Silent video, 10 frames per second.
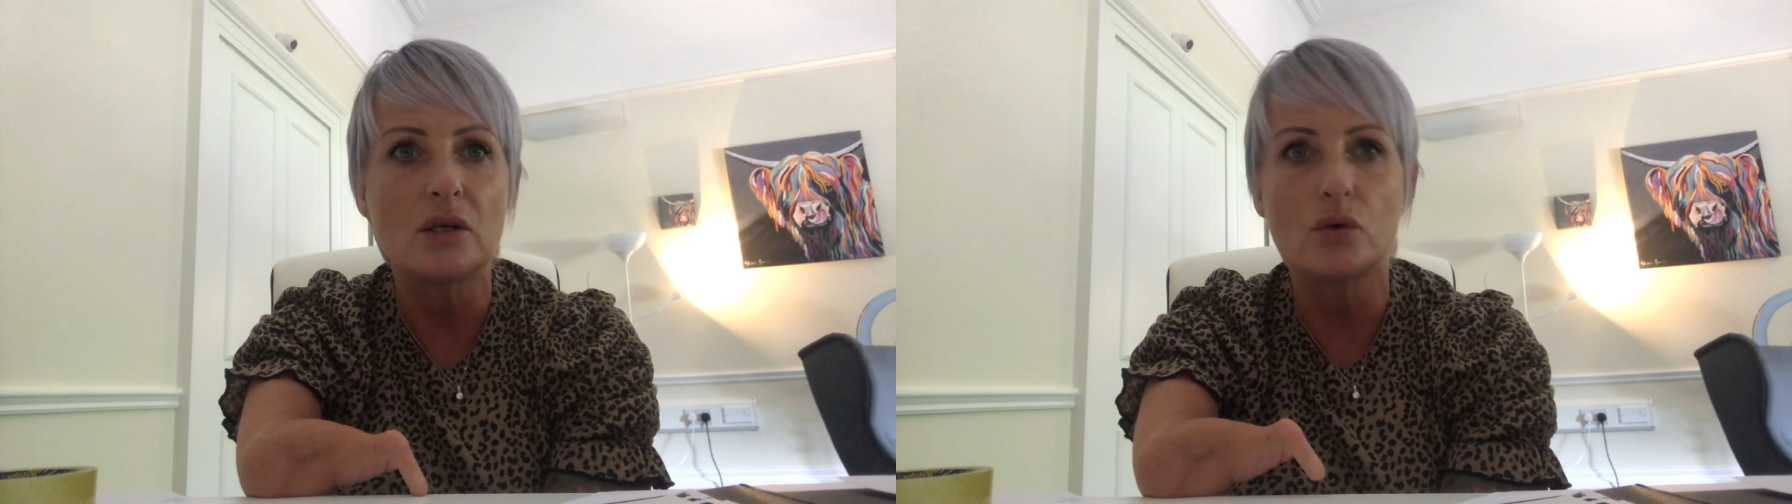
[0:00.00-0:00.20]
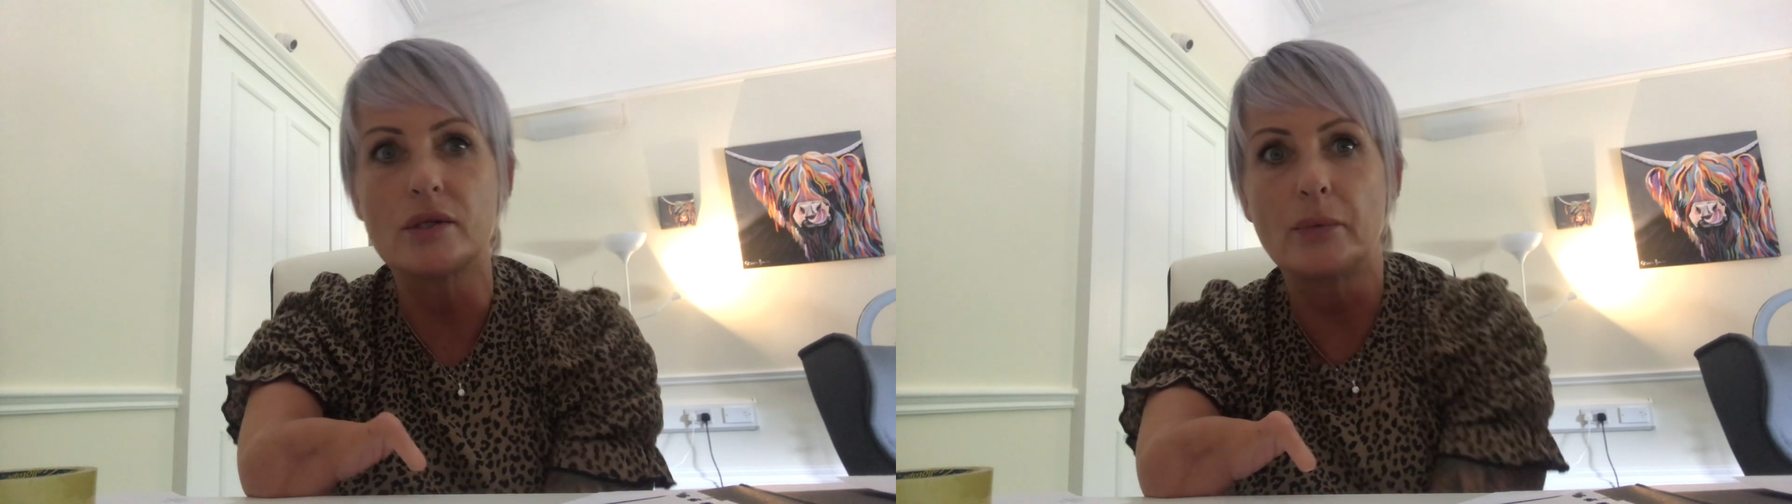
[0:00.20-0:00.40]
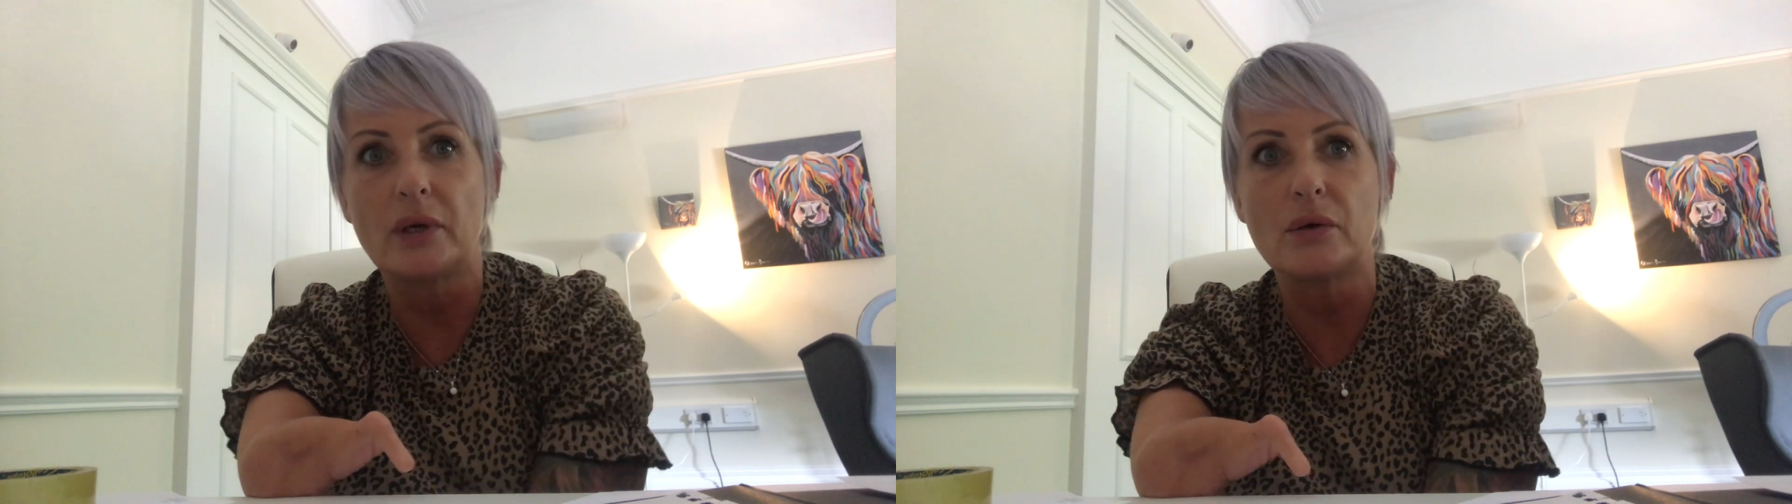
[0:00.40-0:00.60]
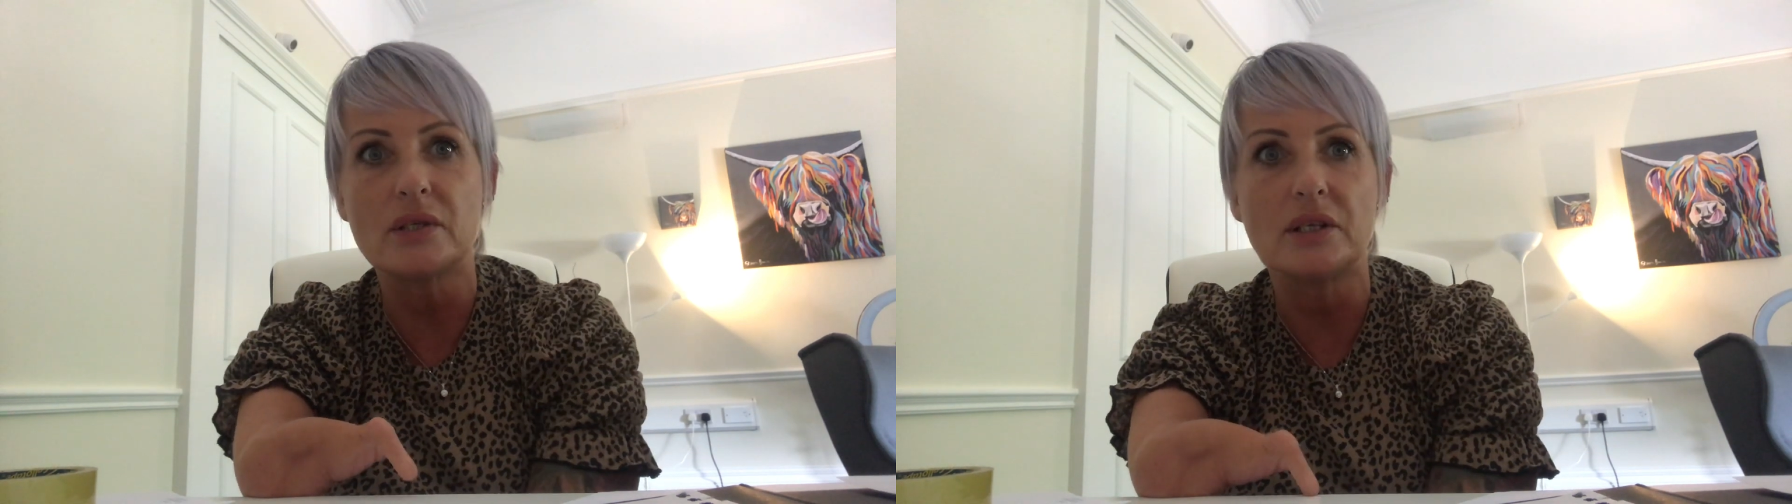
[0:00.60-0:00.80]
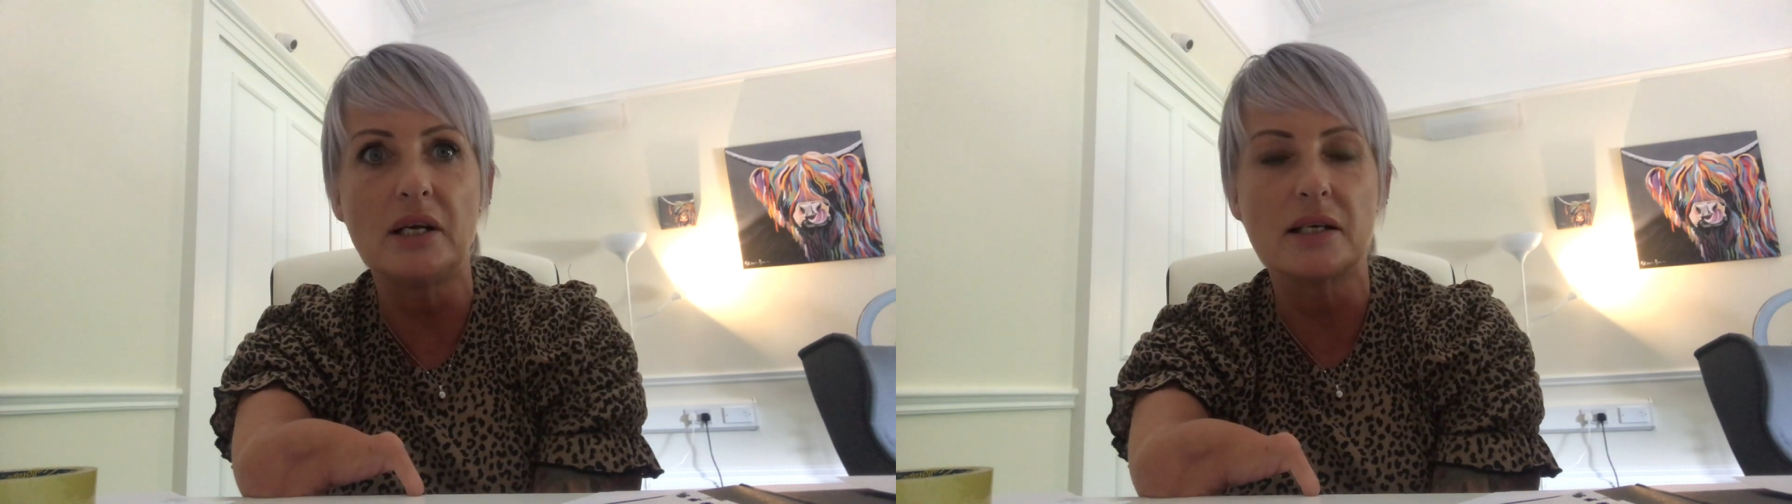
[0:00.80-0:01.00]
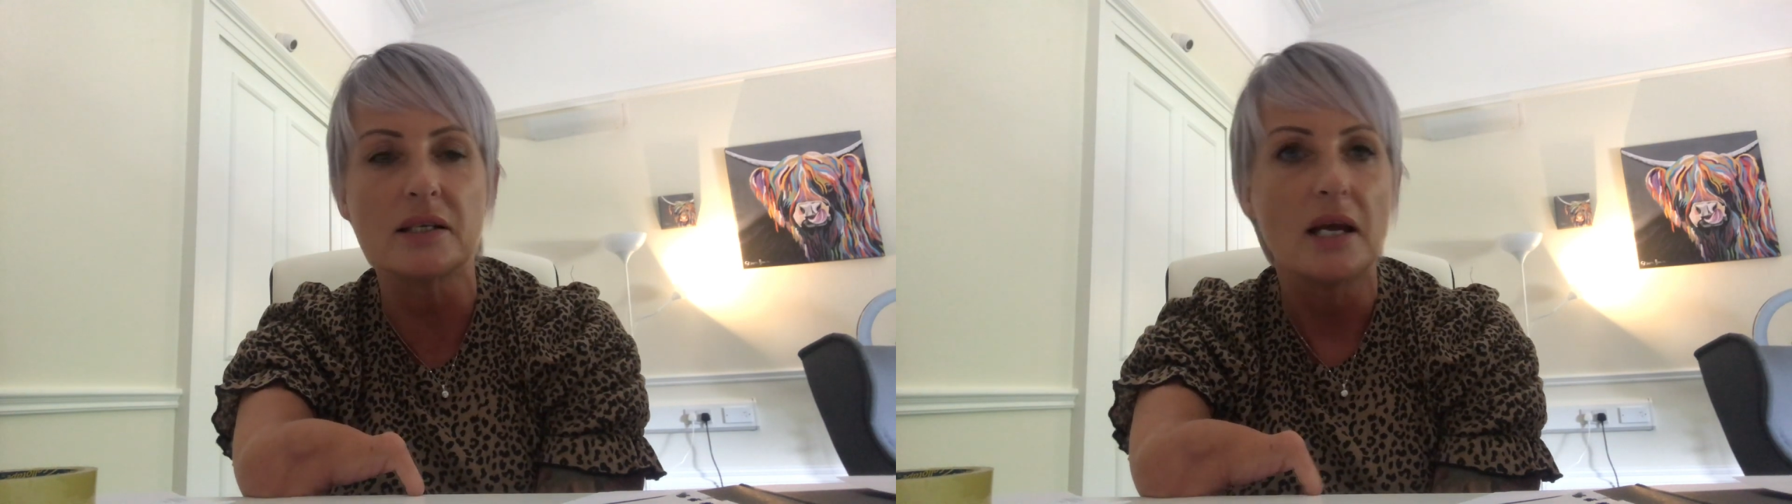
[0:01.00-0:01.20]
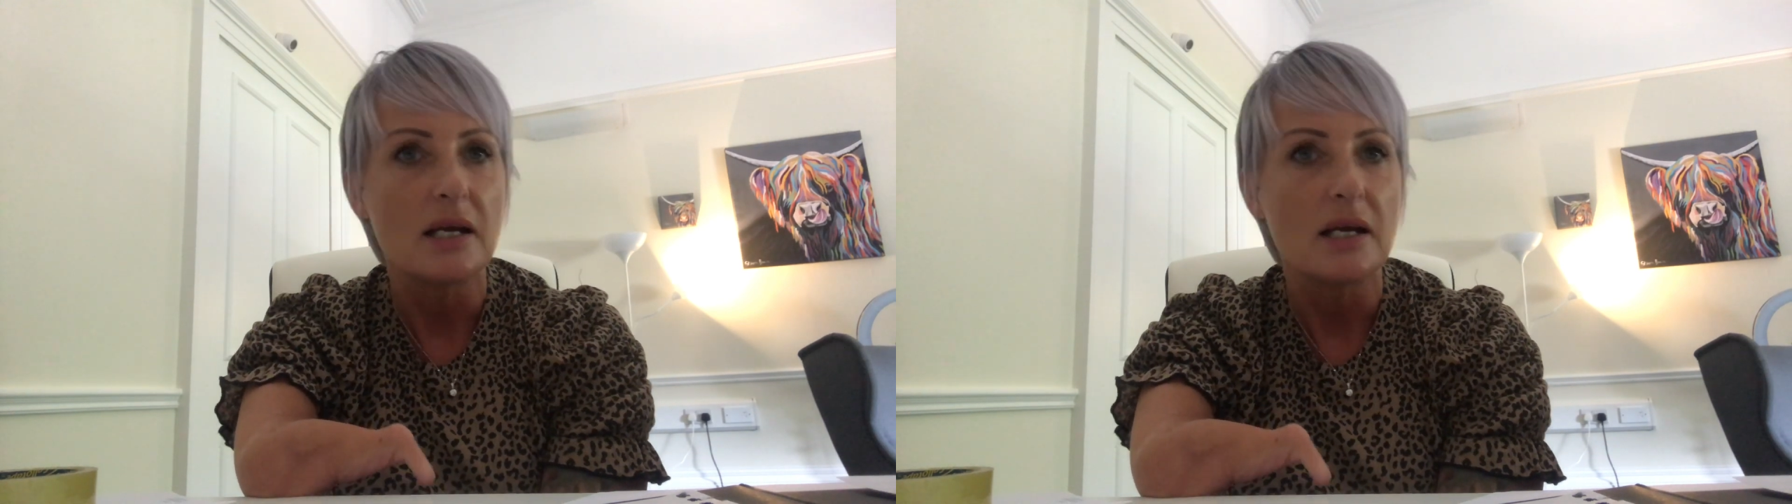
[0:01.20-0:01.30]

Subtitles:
go somewhere else the next,